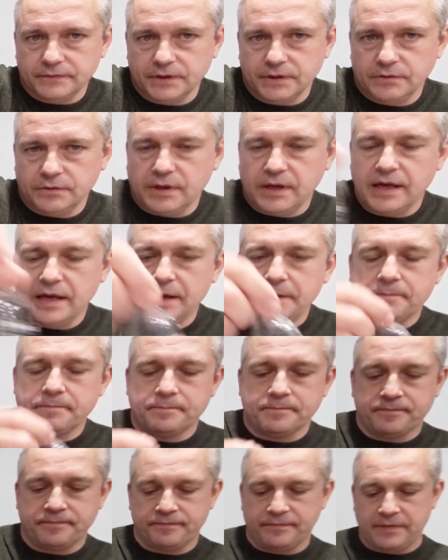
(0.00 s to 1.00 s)
Okay.
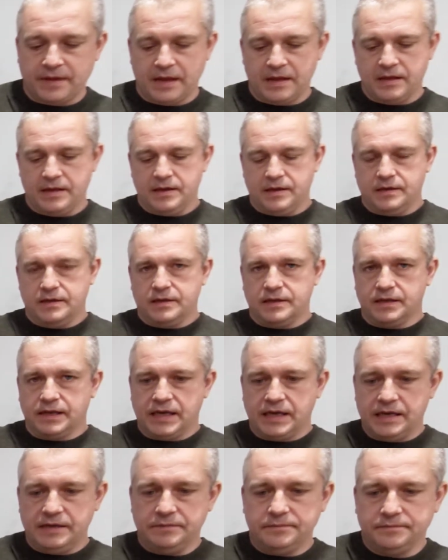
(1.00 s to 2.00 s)

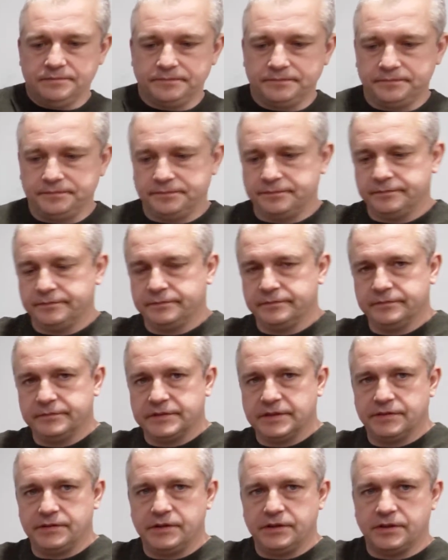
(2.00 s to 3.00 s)
Again,
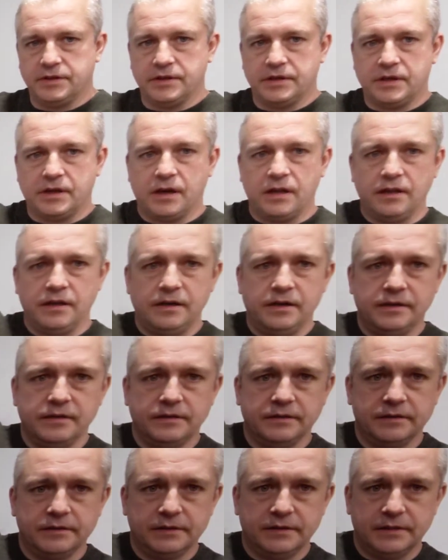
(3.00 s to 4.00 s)
have a look at the colour.
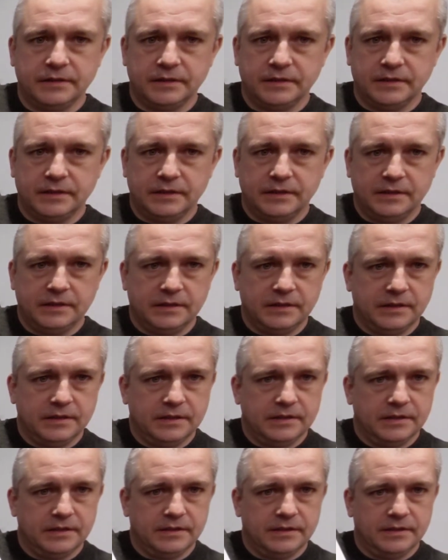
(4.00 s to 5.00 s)

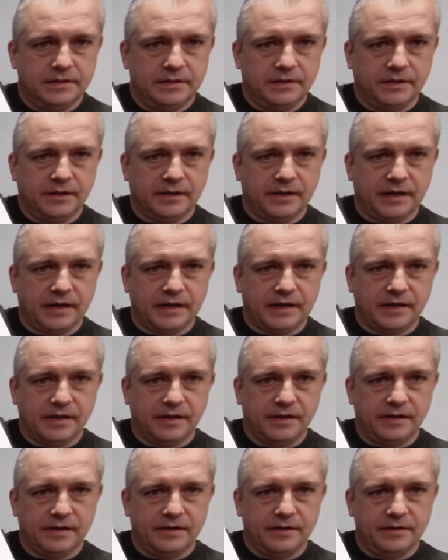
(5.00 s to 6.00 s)
Look at that
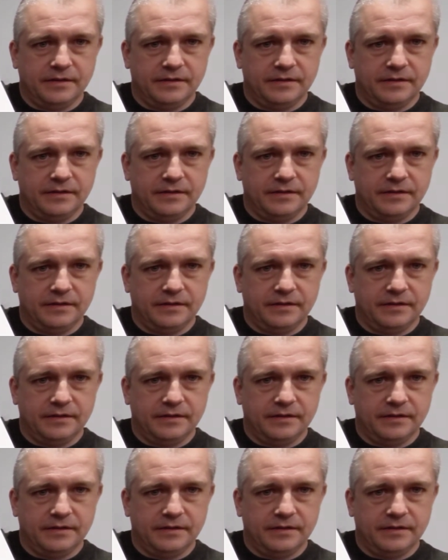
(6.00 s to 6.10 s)
colour.